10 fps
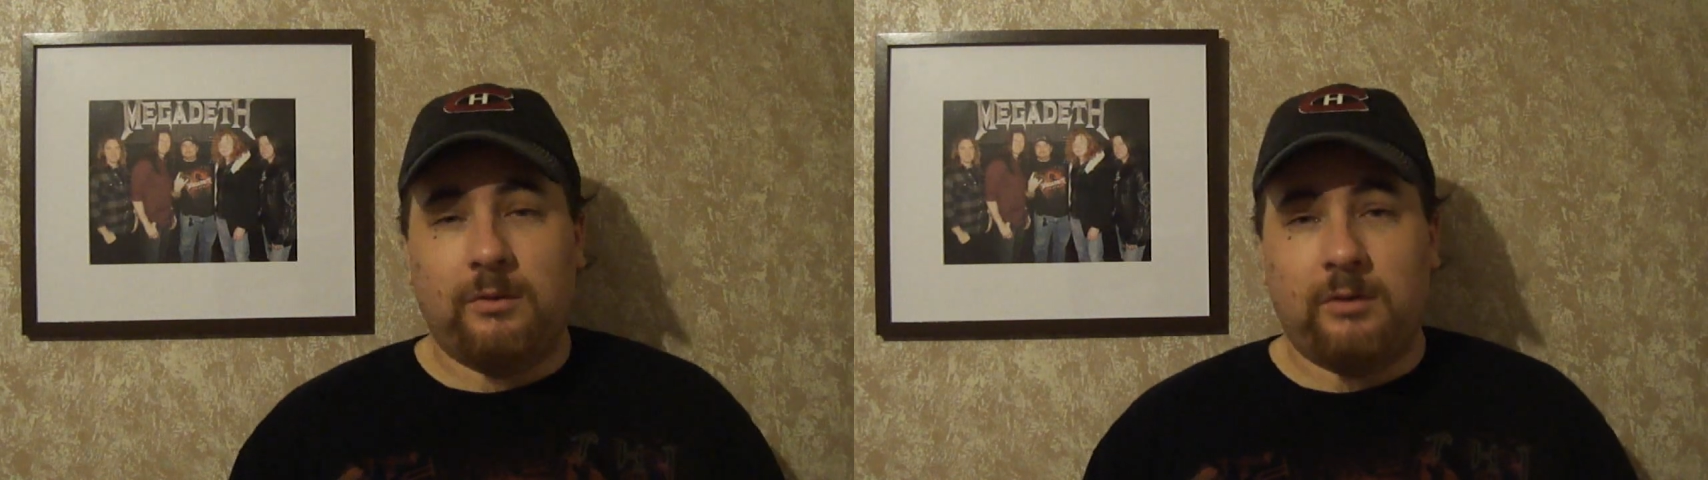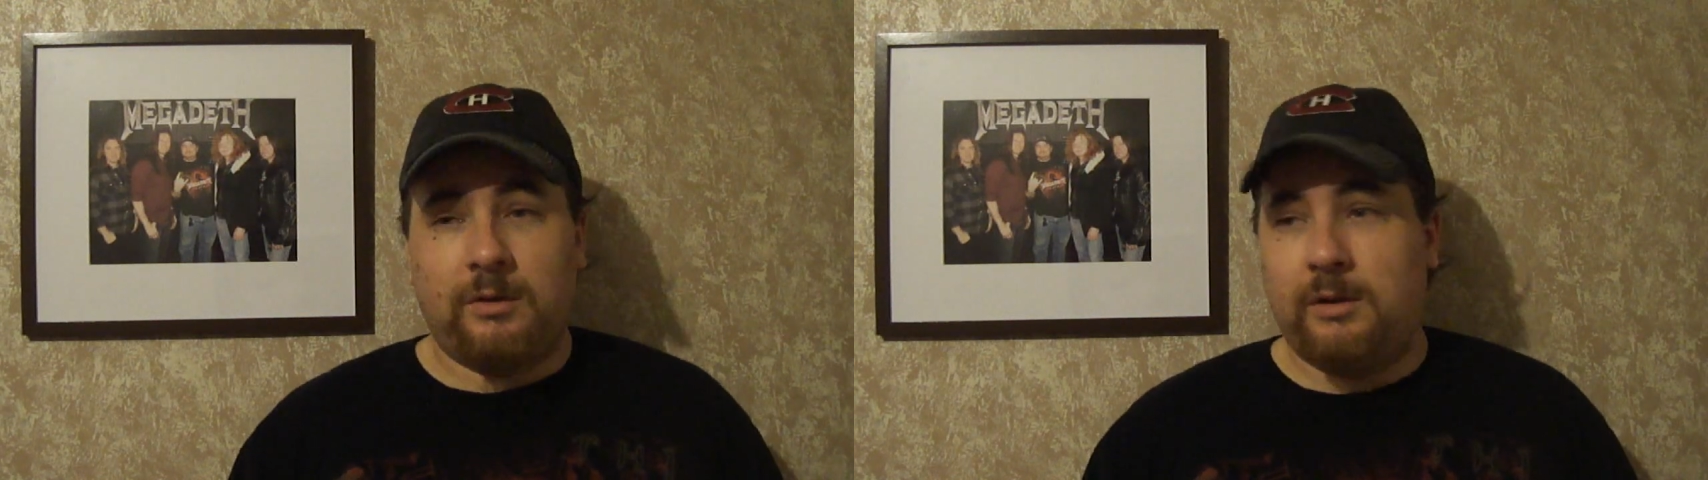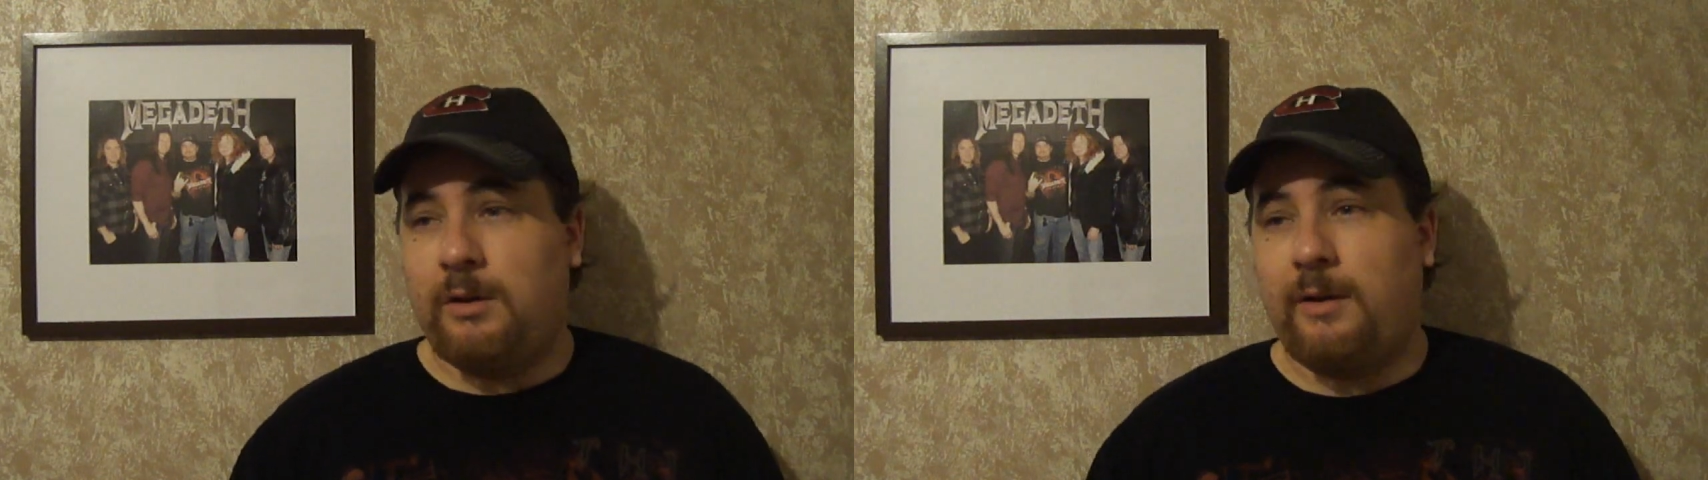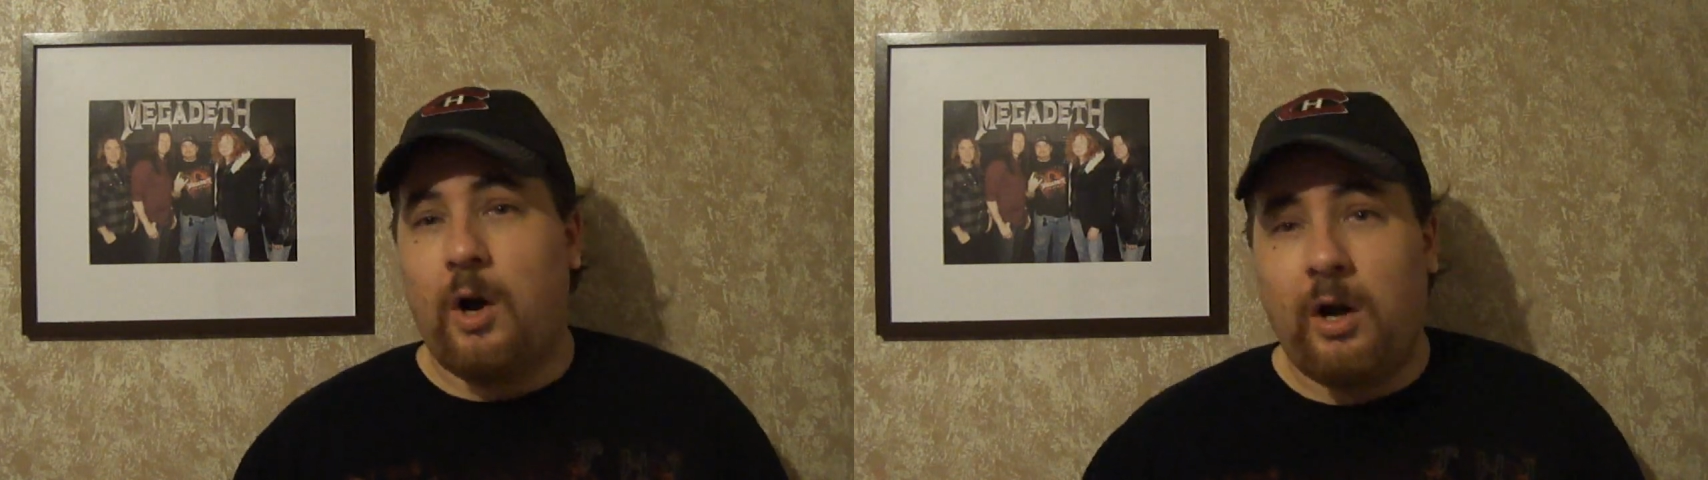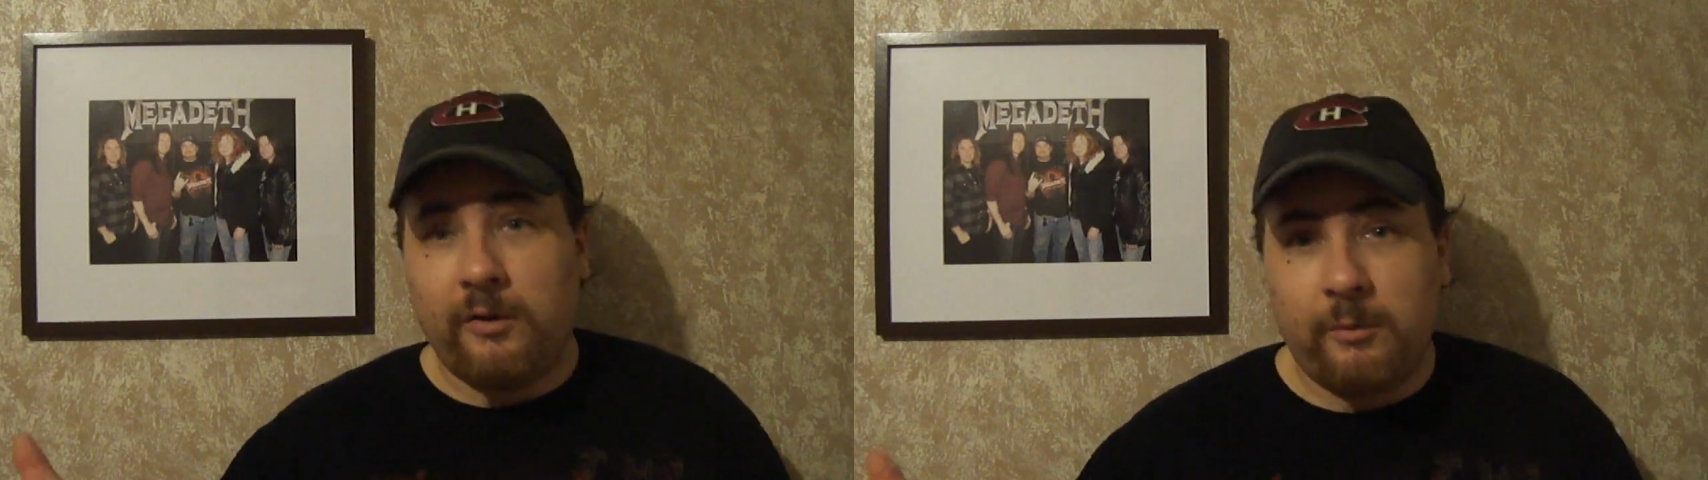or a
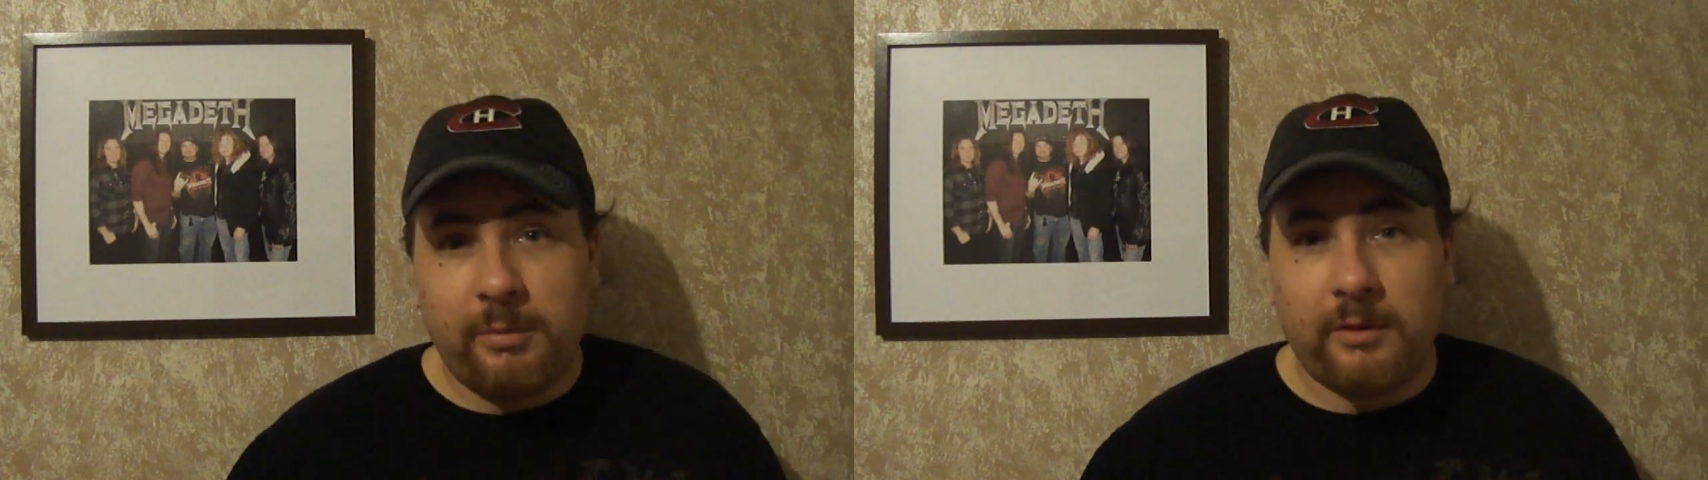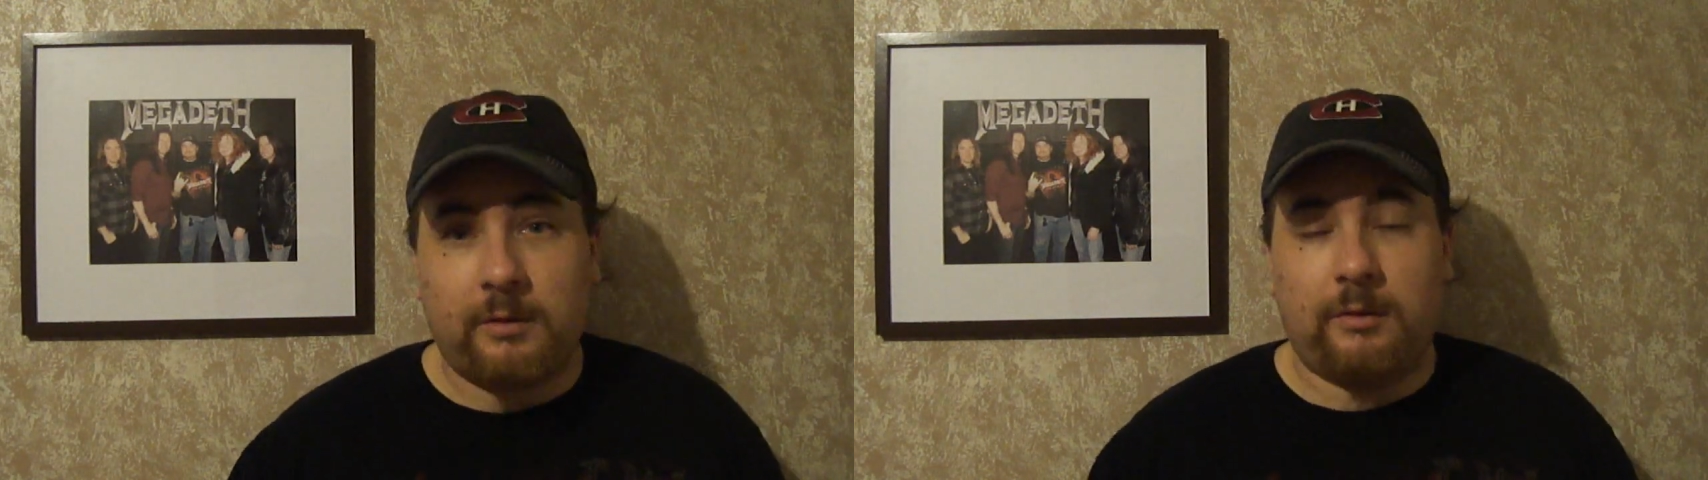hospital,